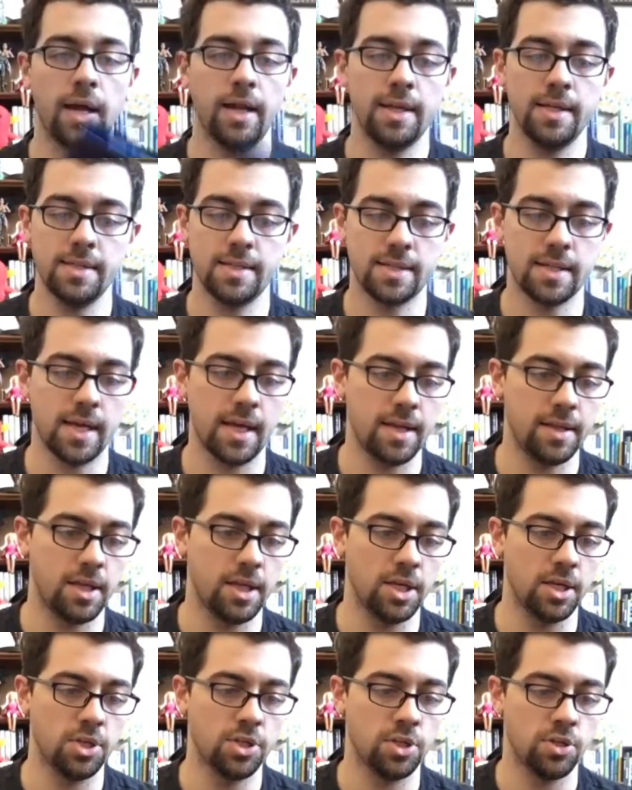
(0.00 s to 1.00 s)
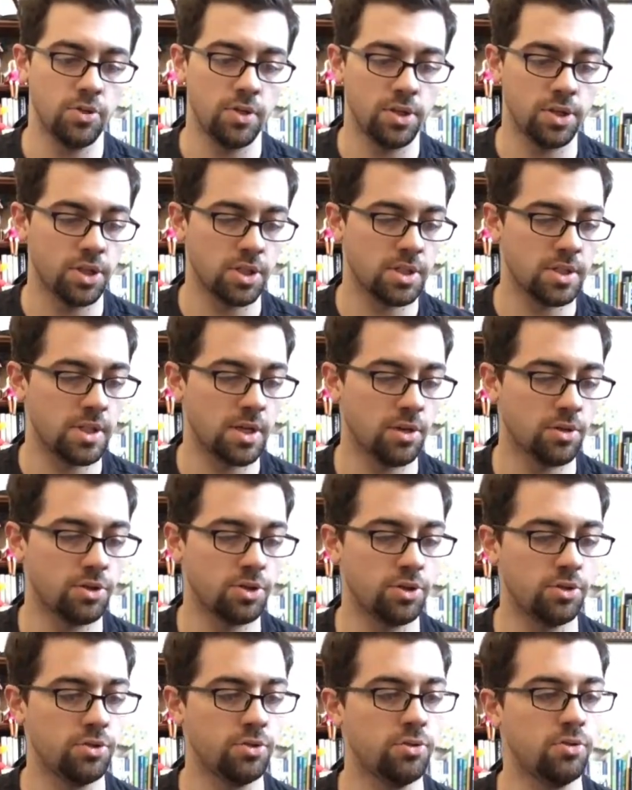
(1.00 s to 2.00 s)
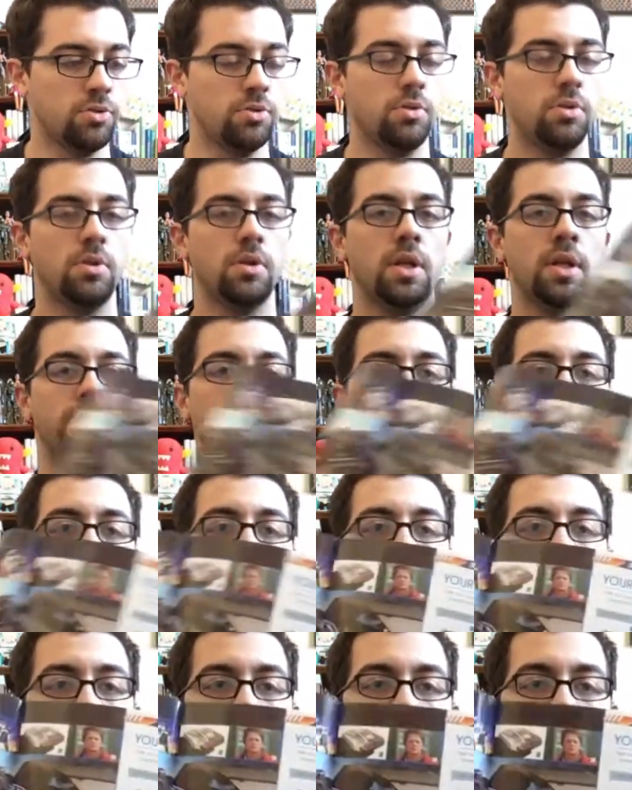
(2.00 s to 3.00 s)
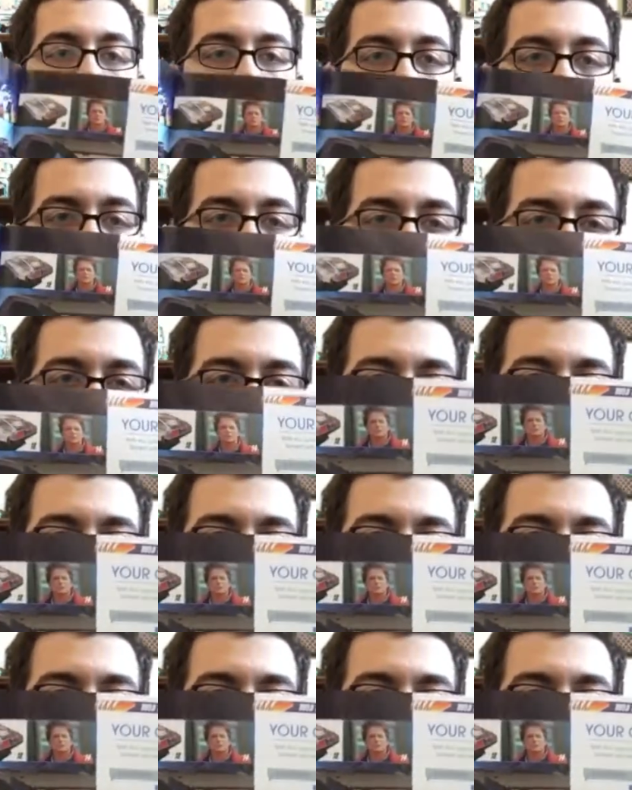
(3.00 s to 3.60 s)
And inside the issue, it just tells you even more in more